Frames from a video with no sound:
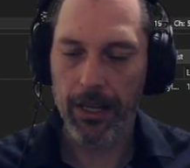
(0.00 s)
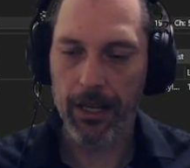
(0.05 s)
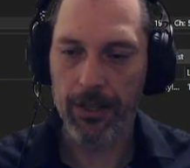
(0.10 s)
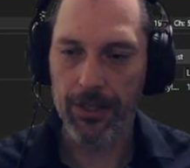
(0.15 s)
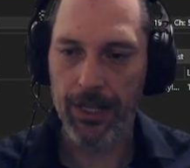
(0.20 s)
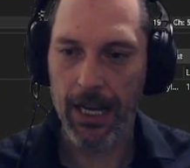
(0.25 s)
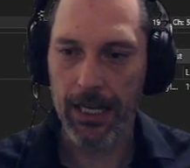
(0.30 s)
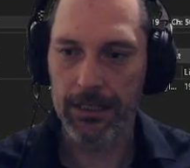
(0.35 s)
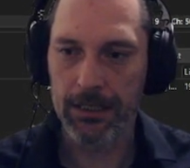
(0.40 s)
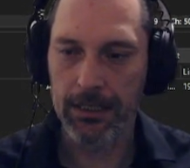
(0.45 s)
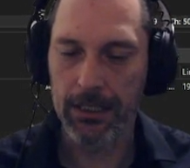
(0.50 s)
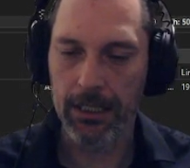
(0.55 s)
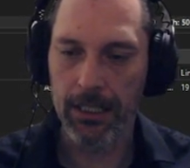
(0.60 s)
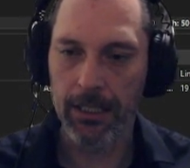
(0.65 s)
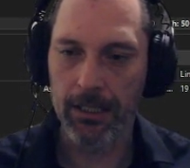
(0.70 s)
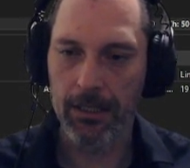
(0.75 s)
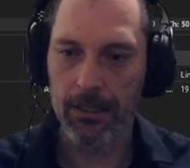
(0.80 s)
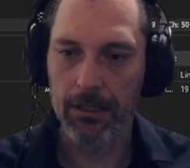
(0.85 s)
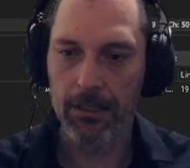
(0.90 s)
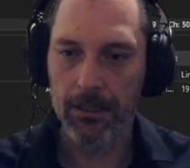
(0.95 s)
And that's
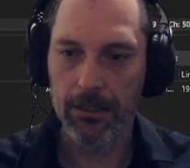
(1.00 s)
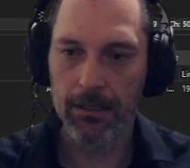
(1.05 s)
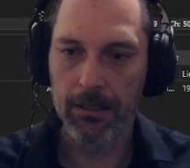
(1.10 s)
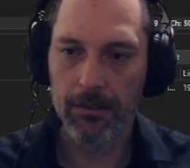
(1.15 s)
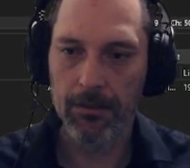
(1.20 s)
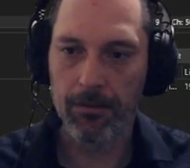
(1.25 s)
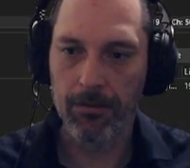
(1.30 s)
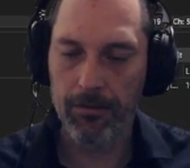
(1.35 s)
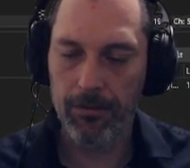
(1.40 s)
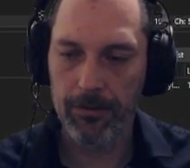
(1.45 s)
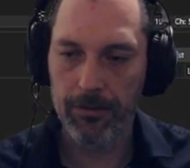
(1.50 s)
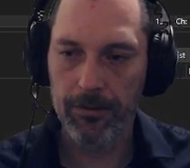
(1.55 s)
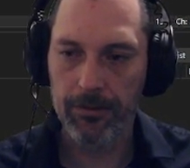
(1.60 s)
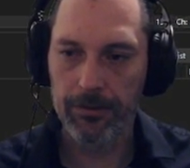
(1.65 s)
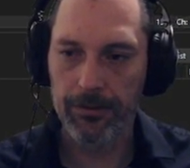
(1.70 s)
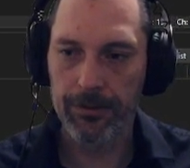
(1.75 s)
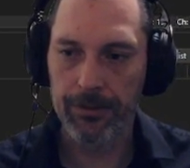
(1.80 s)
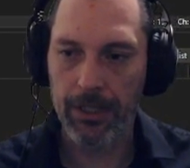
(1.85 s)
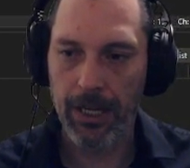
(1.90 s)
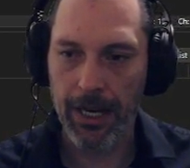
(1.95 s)
it.
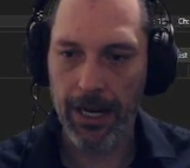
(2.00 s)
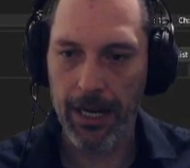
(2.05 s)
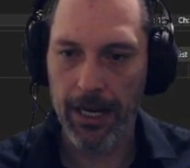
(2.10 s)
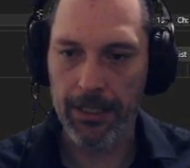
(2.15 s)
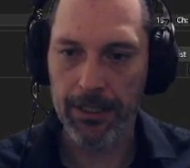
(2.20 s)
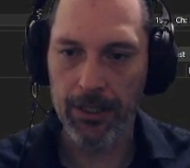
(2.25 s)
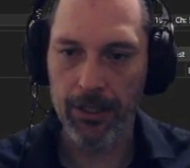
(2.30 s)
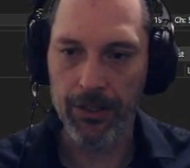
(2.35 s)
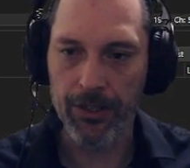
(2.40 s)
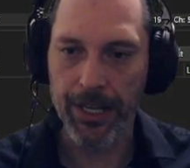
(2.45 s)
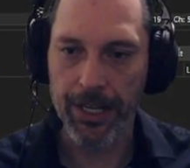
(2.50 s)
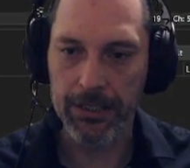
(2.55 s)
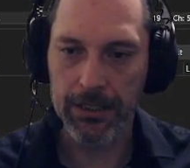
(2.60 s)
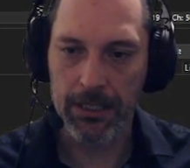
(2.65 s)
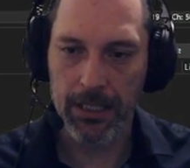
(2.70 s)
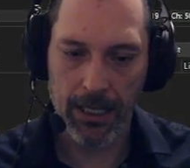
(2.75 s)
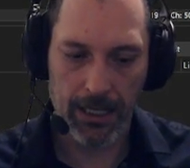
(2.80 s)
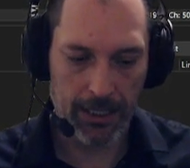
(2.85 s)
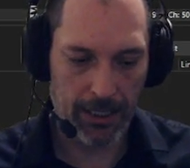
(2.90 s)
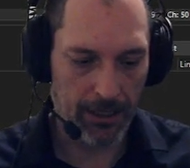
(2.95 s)
No, that's
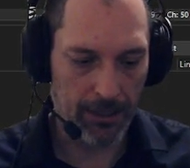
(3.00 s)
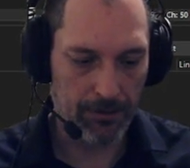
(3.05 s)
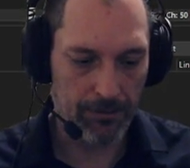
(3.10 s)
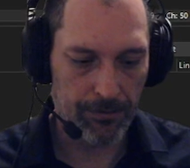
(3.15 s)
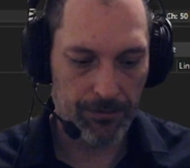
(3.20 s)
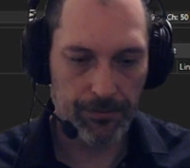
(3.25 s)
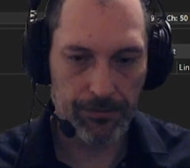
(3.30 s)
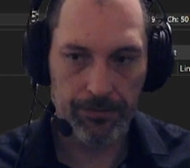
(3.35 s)
not it.